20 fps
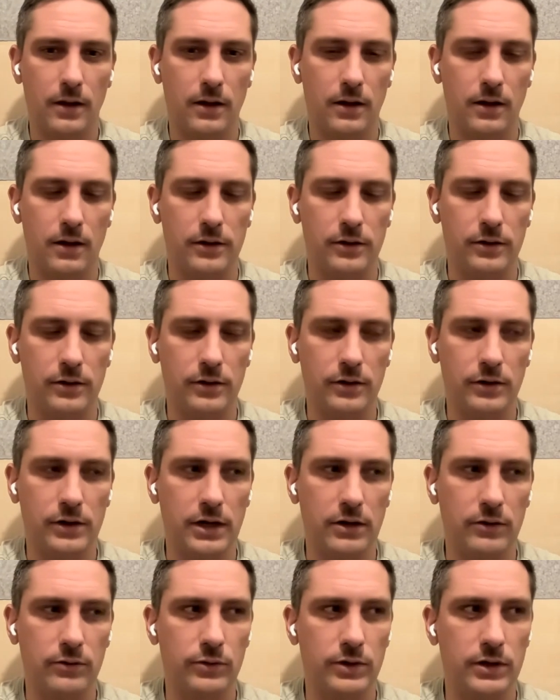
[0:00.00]
you
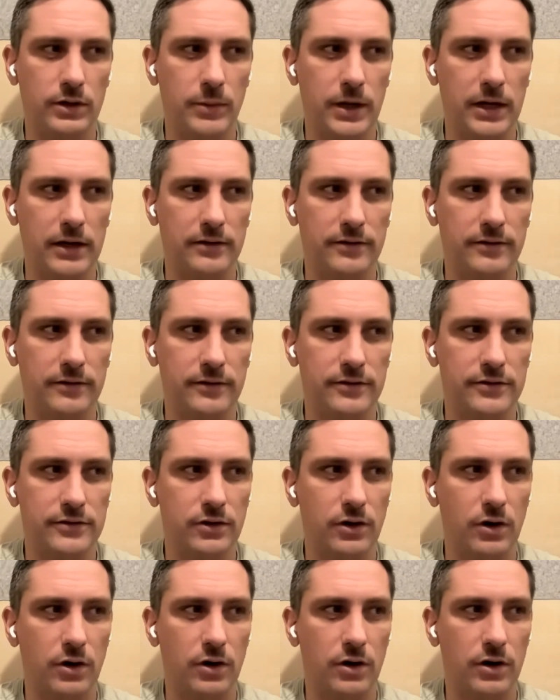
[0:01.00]
cannot really make a
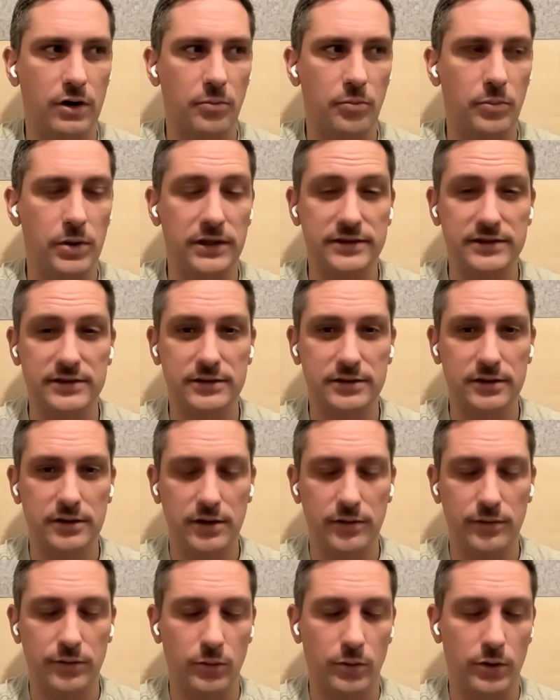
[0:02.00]
decision on bids
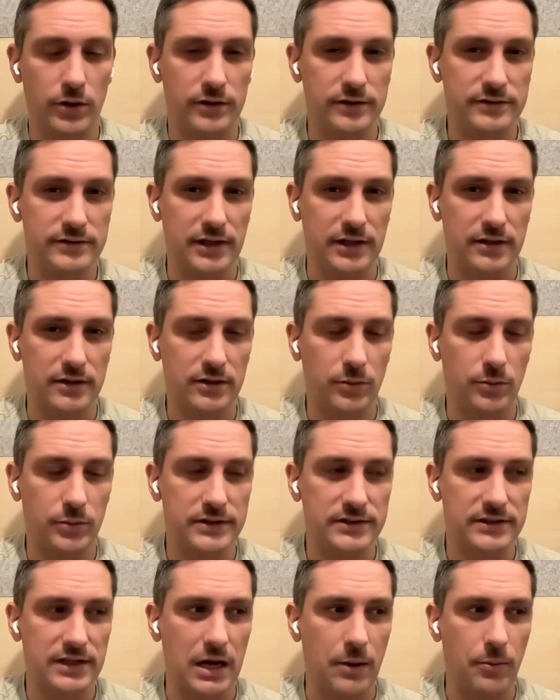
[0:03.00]
if you want to set your
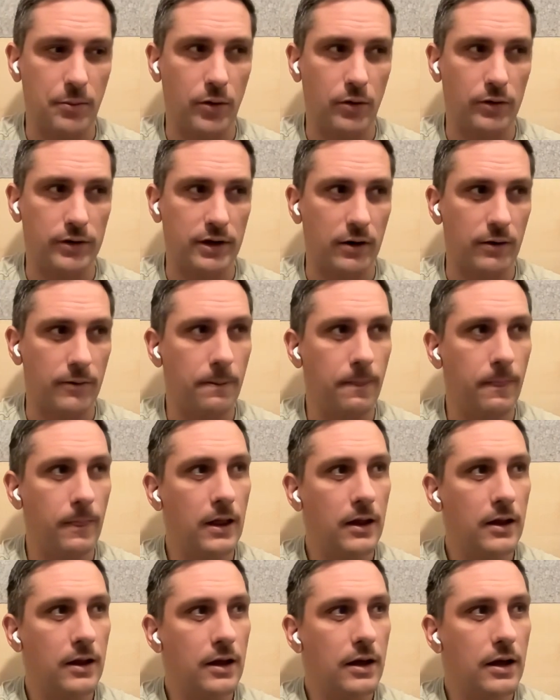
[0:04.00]
bids up or down.
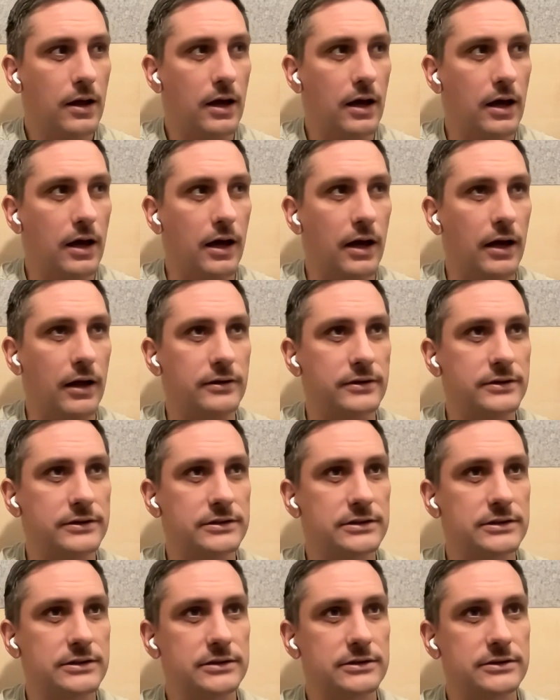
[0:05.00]

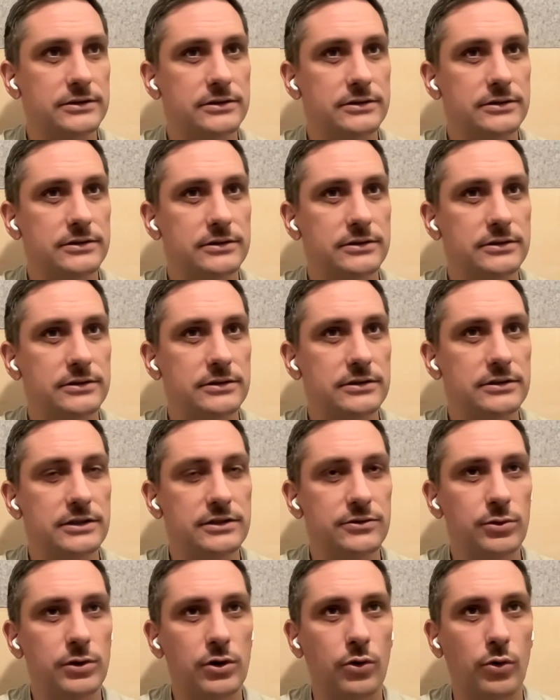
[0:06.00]
And
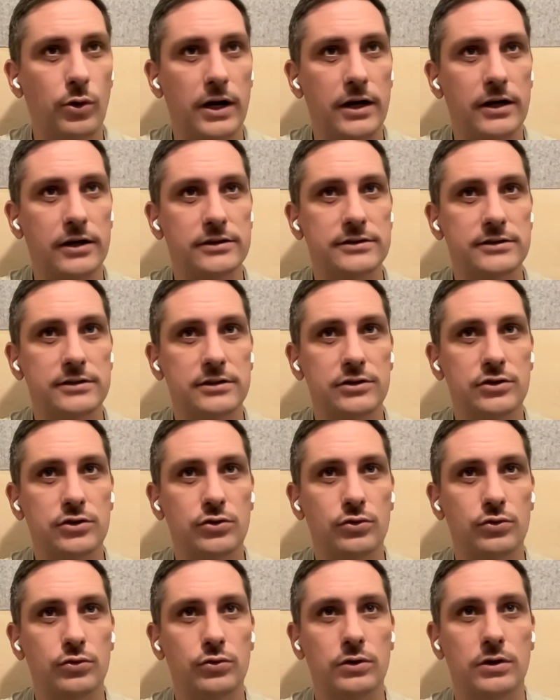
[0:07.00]
this requires
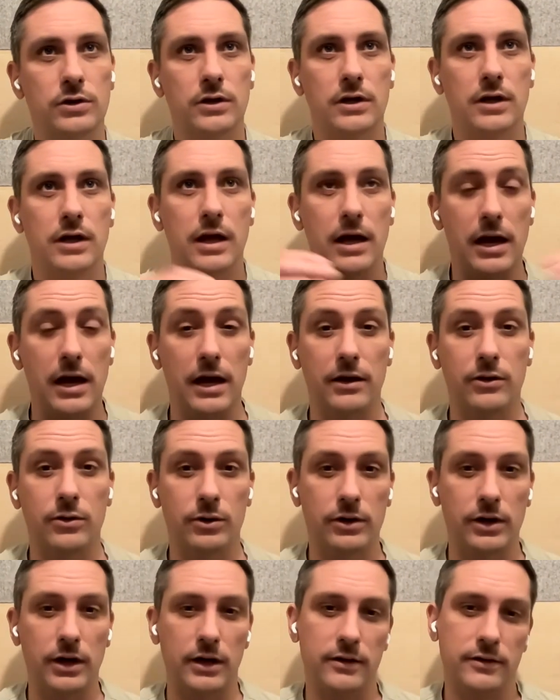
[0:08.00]
to
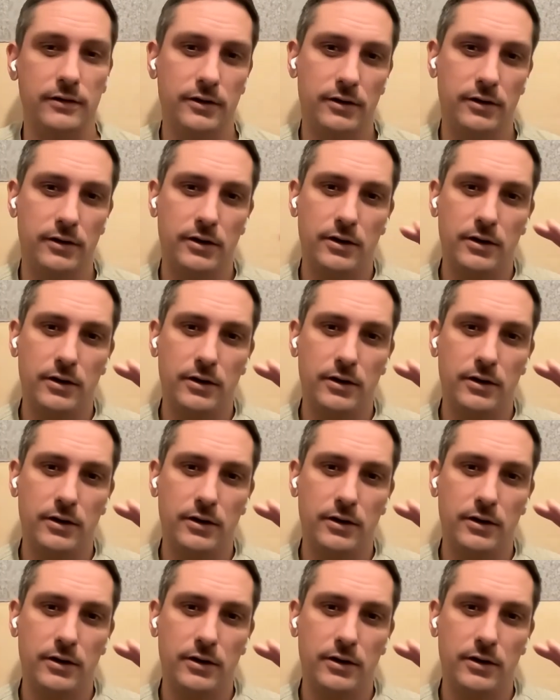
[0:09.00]
aggregate